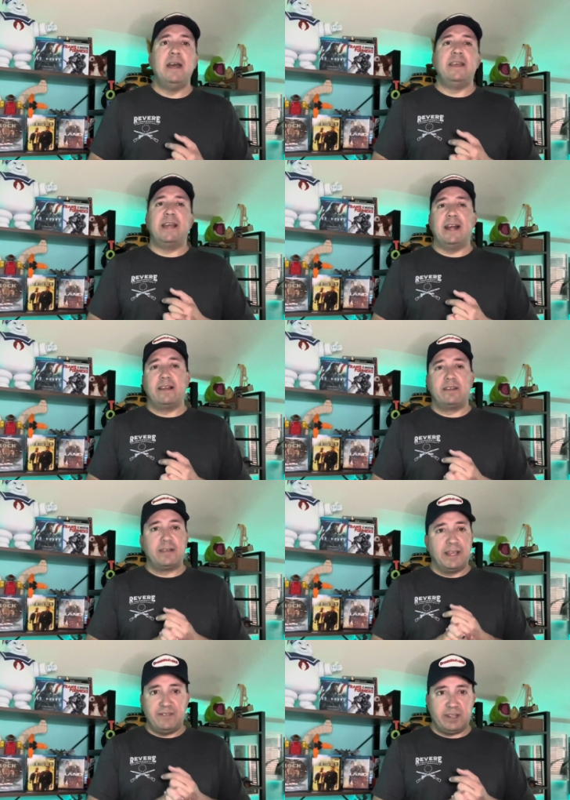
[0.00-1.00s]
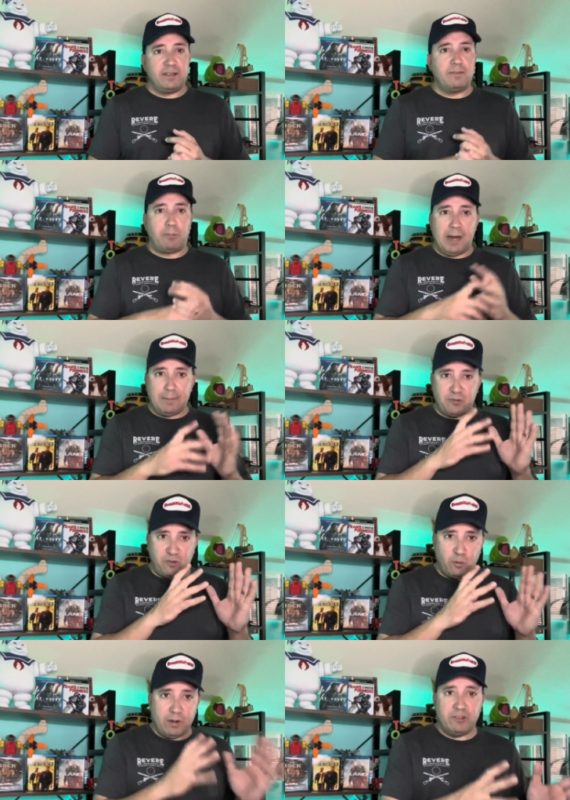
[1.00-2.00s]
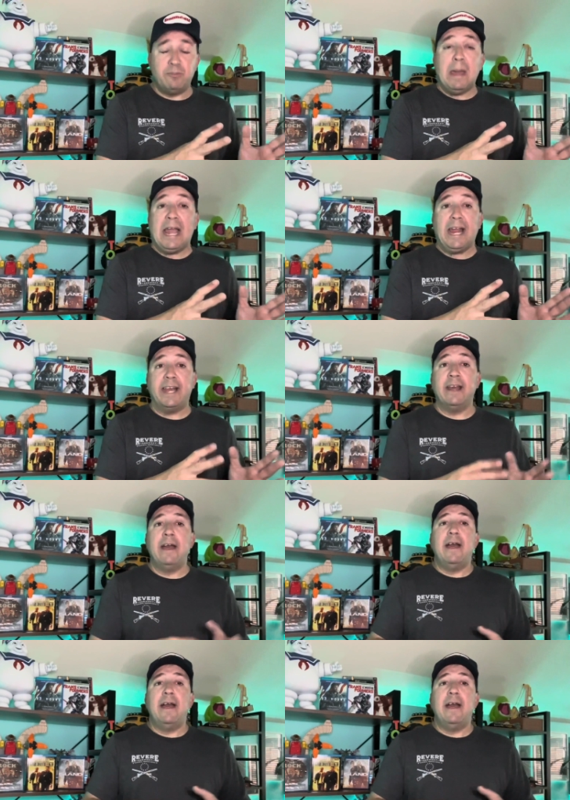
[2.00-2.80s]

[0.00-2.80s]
You gotta give it props for when it was made.